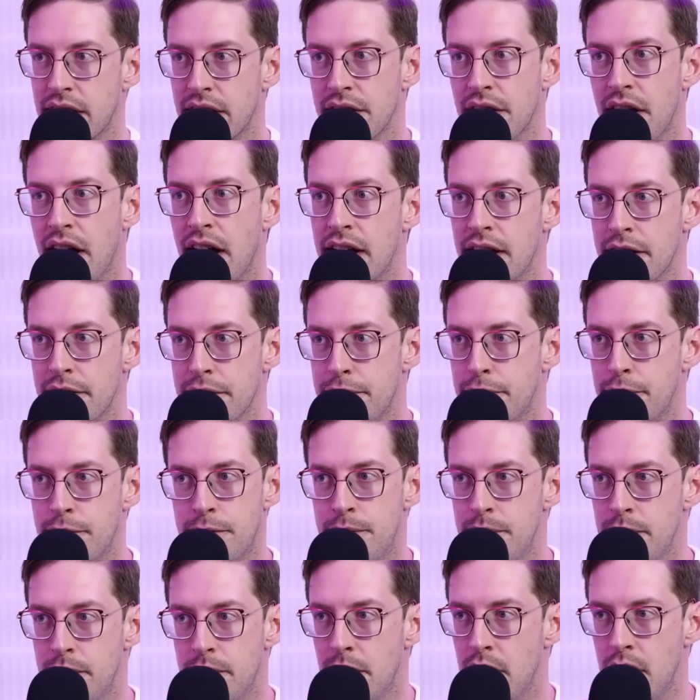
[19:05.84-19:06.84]
like a line
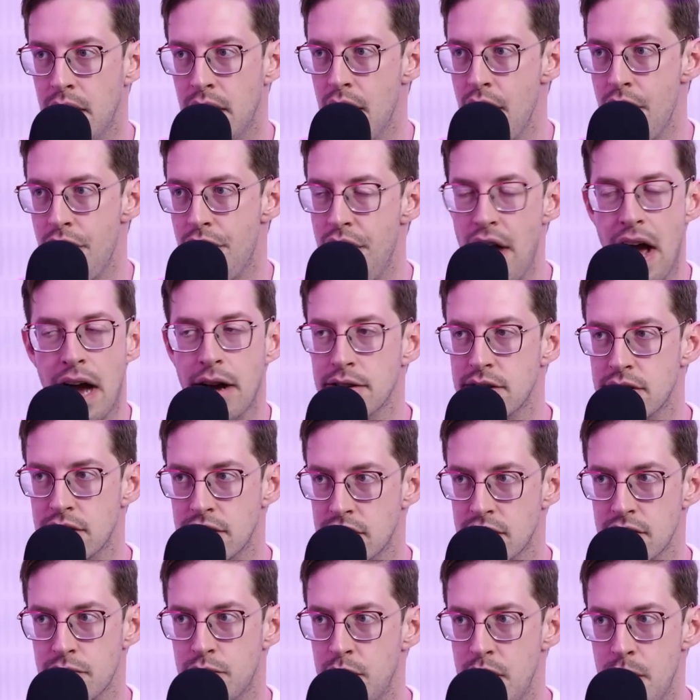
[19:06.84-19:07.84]
of
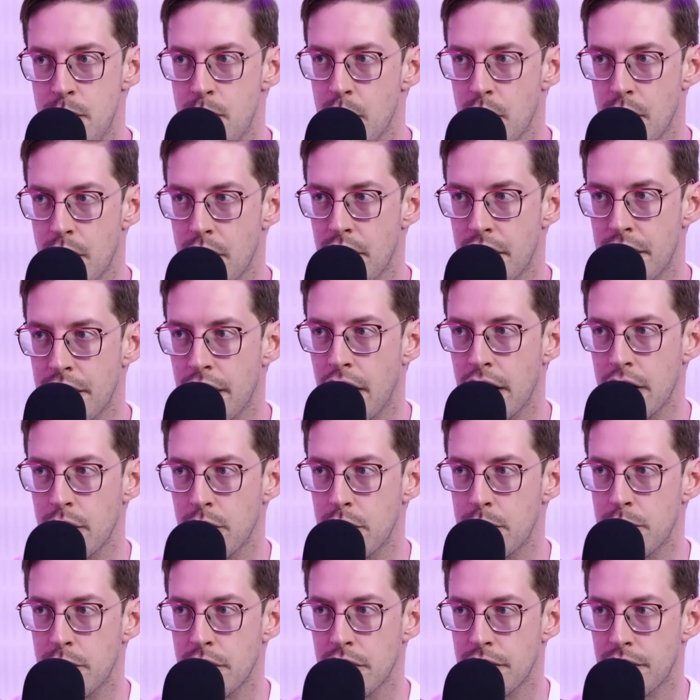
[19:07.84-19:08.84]
thousands of people on
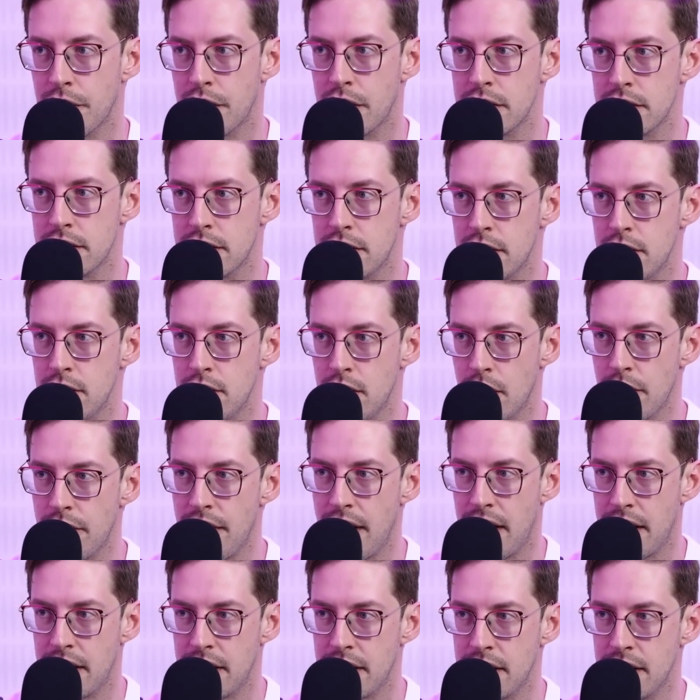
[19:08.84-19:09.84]
Hollywood Boulevard. Do you know
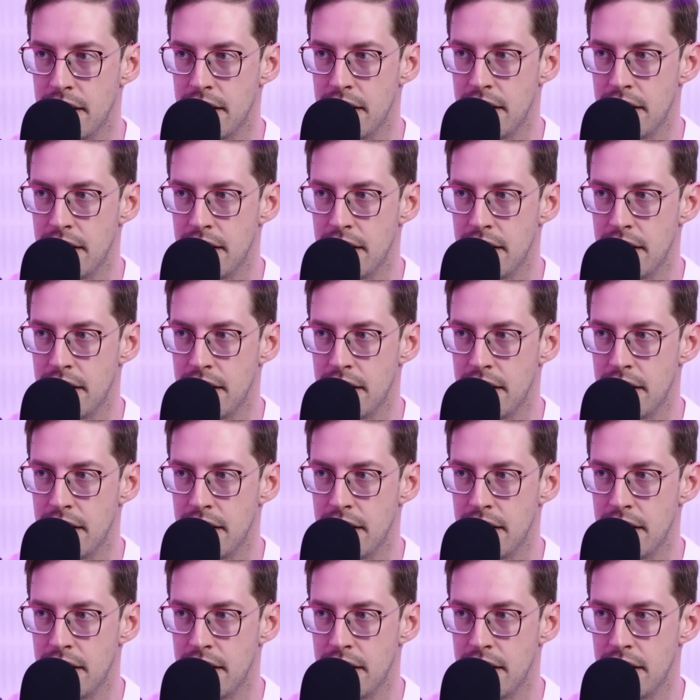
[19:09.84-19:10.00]
that?